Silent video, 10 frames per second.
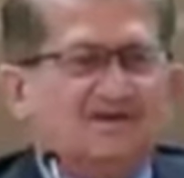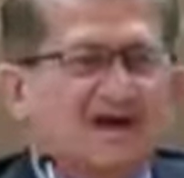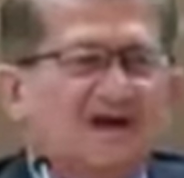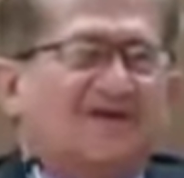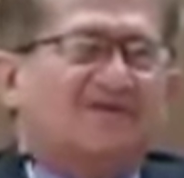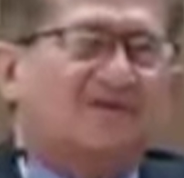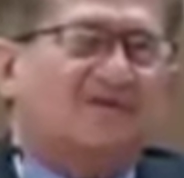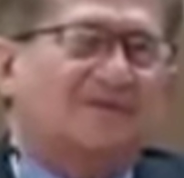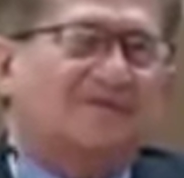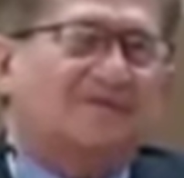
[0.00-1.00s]
enough
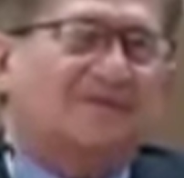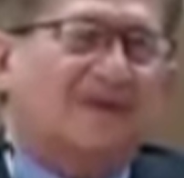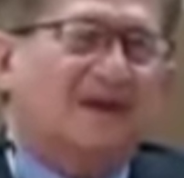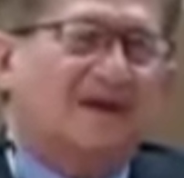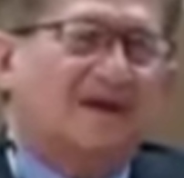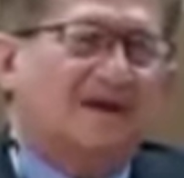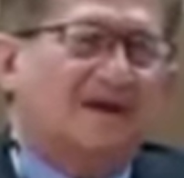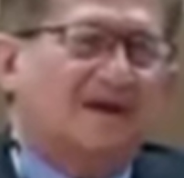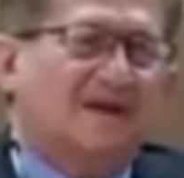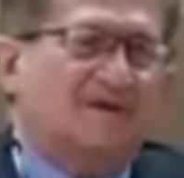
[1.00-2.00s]
to
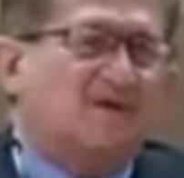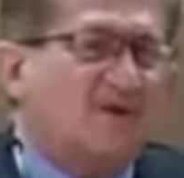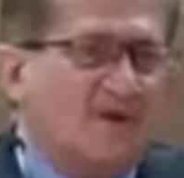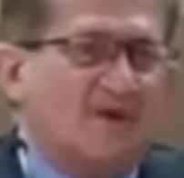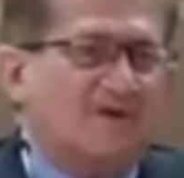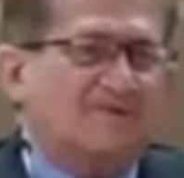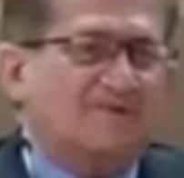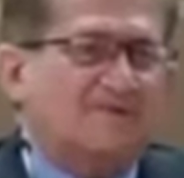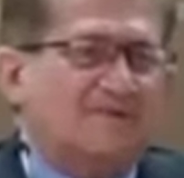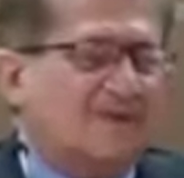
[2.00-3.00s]
know.
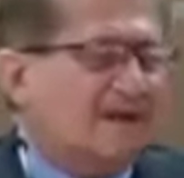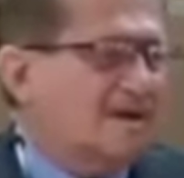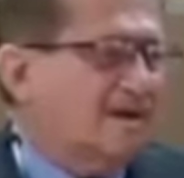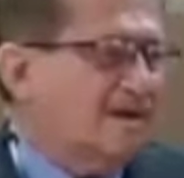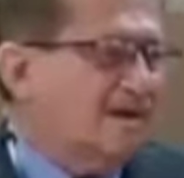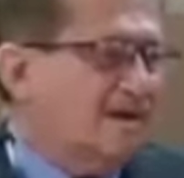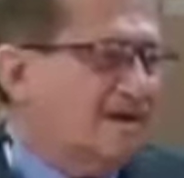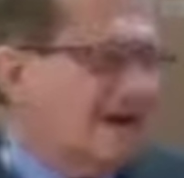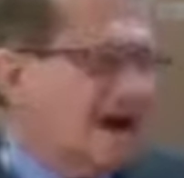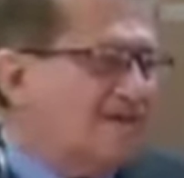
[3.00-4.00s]

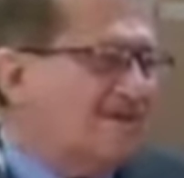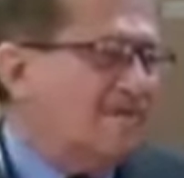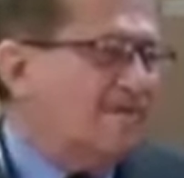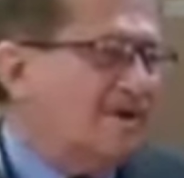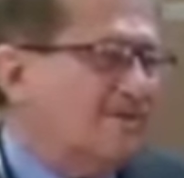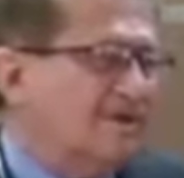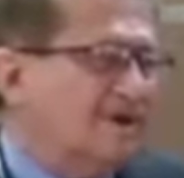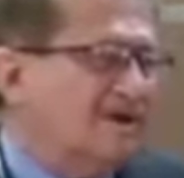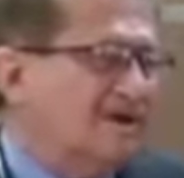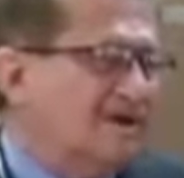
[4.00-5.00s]
And the people
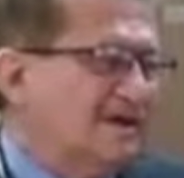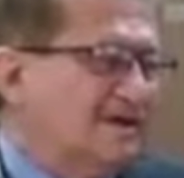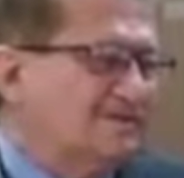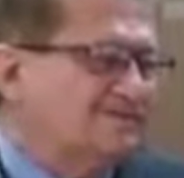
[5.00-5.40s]
in,